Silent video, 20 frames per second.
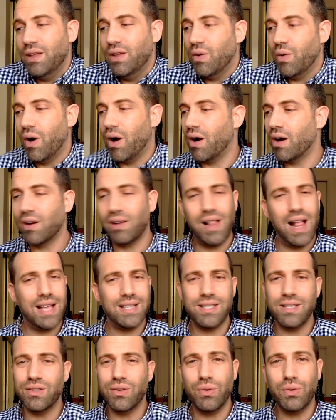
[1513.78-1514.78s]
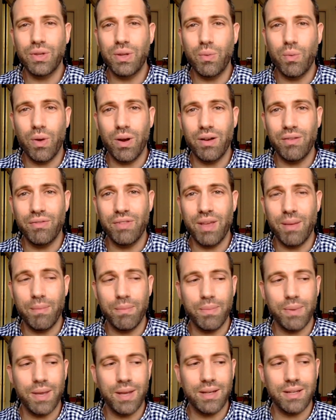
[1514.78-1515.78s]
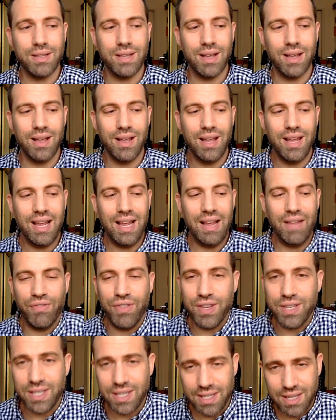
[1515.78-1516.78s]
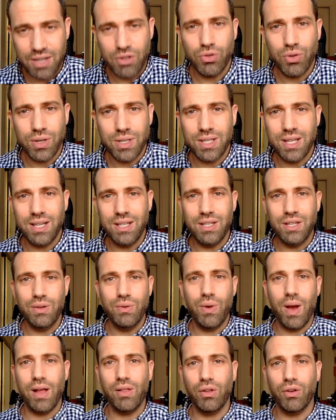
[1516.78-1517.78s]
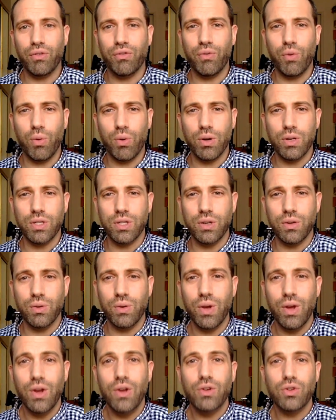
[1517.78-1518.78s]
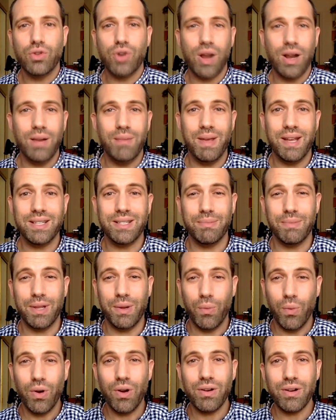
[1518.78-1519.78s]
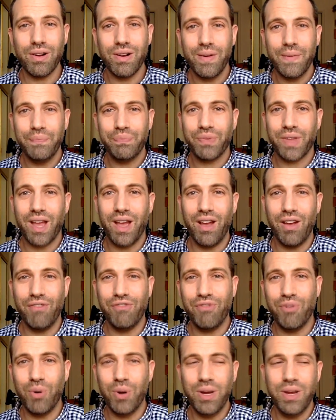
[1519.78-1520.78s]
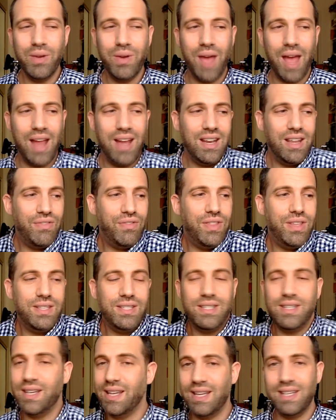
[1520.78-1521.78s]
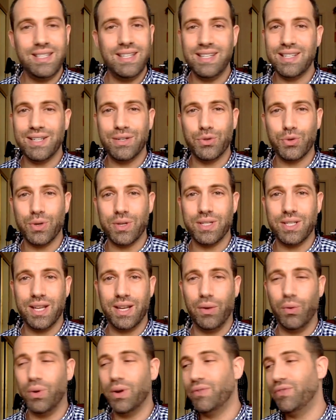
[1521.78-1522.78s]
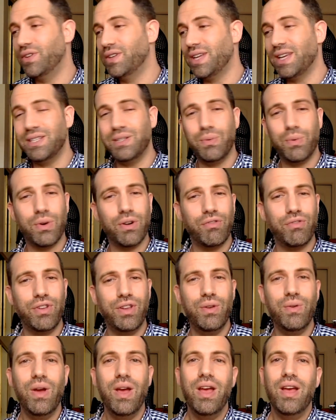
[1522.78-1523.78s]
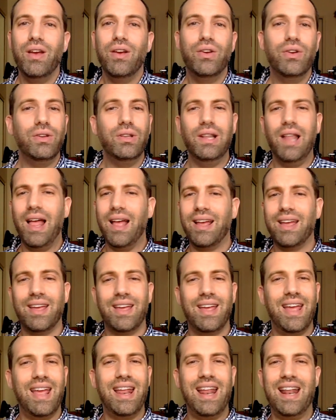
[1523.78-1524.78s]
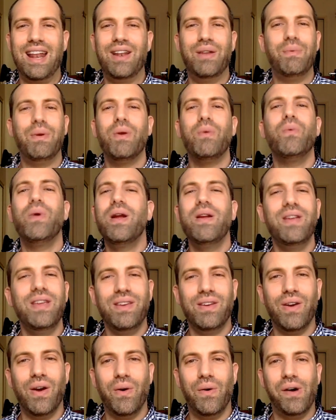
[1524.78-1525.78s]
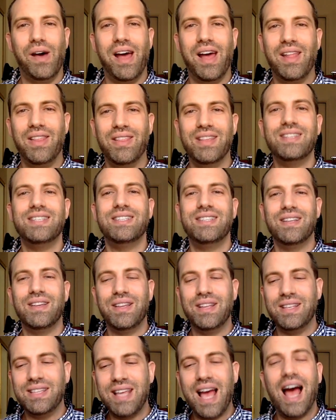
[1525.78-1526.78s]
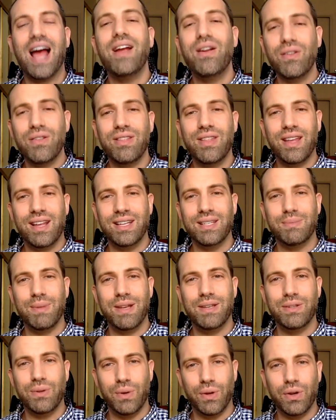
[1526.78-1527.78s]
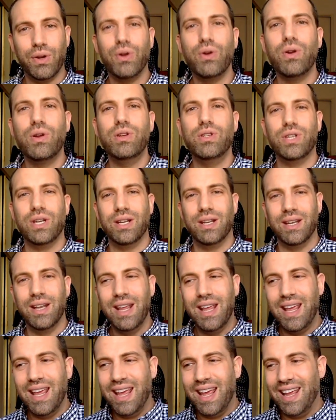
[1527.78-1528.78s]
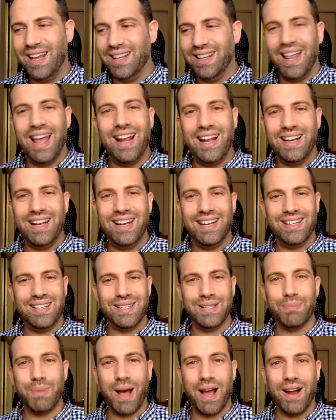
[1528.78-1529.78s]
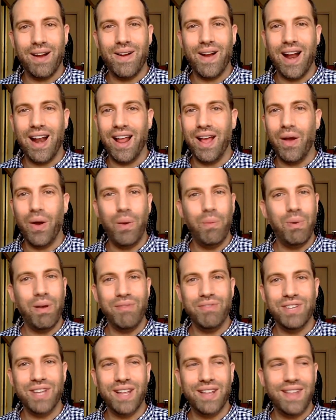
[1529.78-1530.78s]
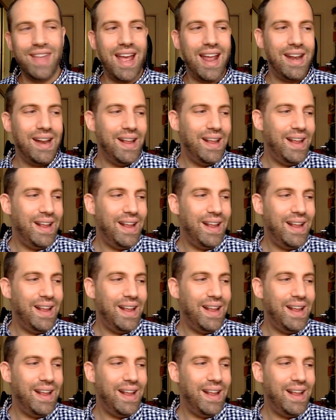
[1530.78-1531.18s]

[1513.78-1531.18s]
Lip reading: our class is only one of them. But if this is interesting to you, I look forward to trying to make something work for you. And if this isn't interesting, or if it doesn't work for you, good luck no matter where you go. This entire thing is meant to encourage and enlighten and inspire, and I hope I've done that.